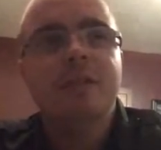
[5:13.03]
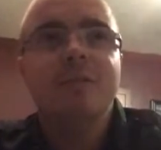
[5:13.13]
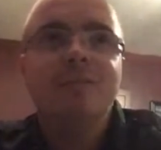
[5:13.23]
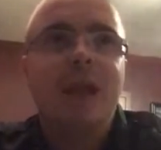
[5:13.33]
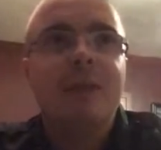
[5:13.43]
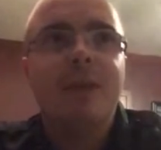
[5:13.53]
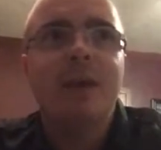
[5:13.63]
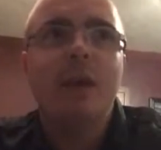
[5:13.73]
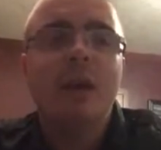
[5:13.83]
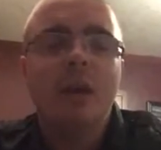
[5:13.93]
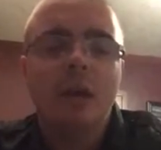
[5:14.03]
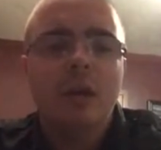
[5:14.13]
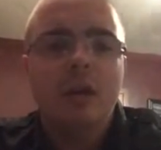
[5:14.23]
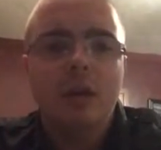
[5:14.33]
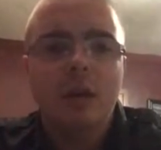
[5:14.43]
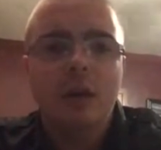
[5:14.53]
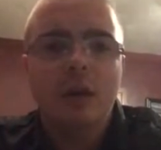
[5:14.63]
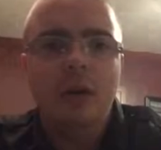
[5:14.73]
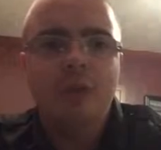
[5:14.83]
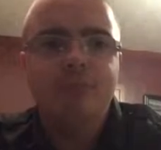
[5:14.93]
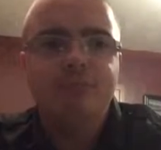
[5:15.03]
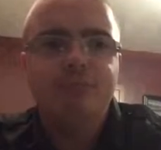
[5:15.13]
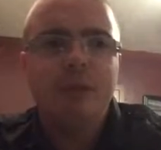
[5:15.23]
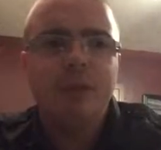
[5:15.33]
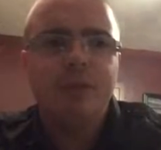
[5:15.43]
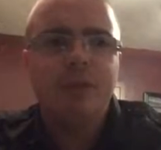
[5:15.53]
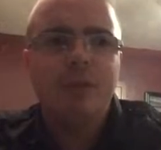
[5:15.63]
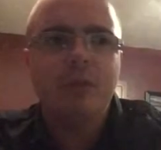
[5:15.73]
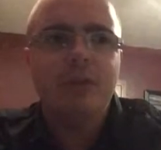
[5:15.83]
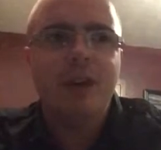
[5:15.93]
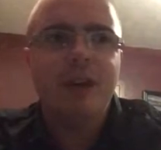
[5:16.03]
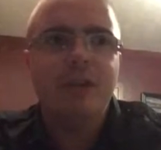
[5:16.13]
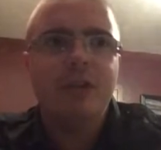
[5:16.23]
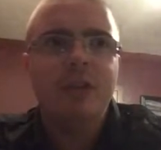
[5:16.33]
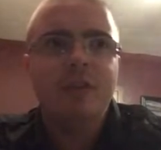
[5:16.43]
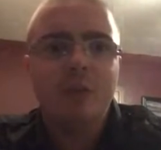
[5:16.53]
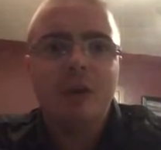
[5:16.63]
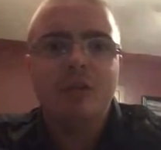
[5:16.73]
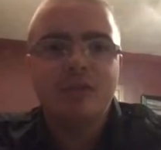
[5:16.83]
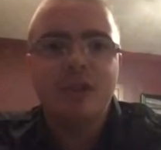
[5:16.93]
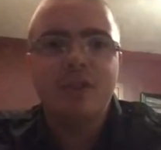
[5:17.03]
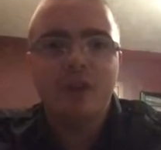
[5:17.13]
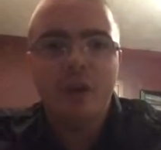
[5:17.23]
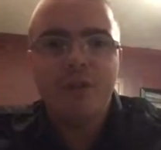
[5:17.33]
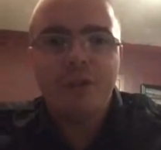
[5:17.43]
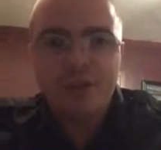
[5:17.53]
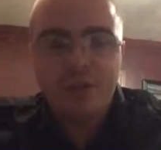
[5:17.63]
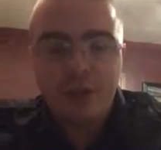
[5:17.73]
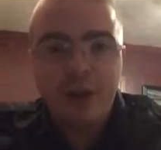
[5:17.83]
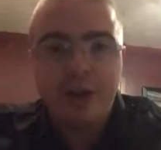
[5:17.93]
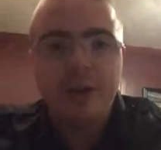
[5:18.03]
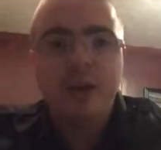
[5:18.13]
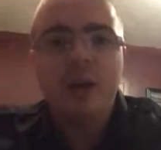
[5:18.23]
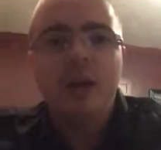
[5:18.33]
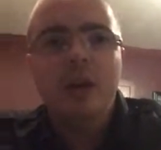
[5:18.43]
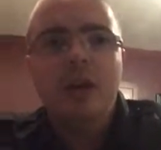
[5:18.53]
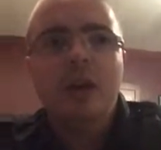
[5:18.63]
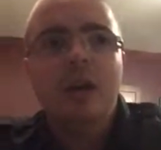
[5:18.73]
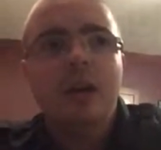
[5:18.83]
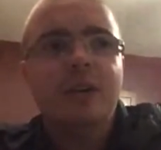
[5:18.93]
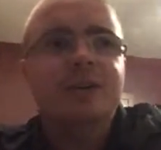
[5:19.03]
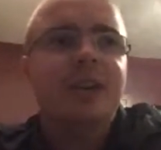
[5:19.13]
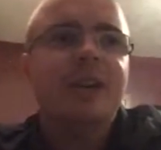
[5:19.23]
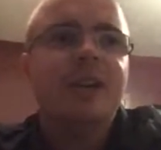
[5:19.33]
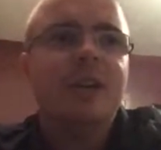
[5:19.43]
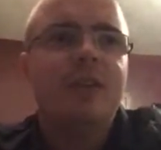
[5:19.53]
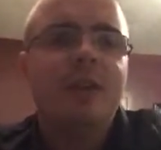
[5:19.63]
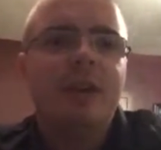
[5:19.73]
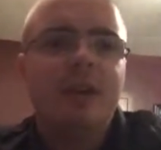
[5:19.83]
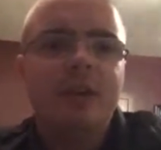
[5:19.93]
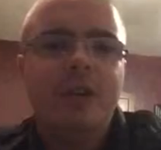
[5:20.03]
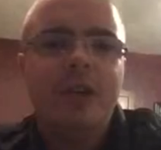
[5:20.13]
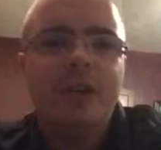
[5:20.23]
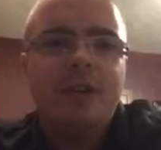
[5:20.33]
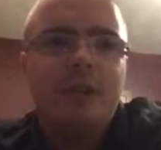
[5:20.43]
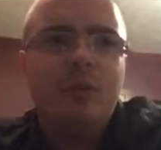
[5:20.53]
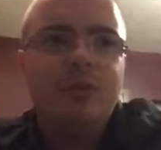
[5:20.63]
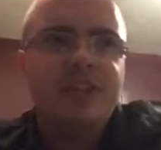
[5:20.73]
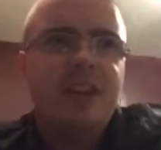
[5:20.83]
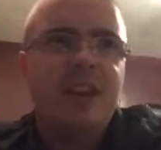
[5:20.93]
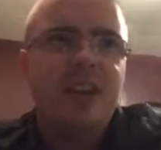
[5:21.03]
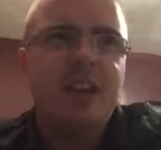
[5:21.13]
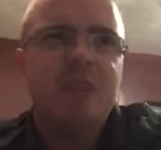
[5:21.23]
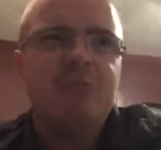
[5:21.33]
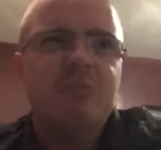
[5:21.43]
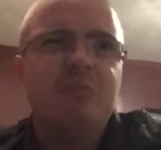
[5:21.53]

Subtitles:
Maybe. But dire needs wide receiver and offensive line. Secondary dire needs, I would say,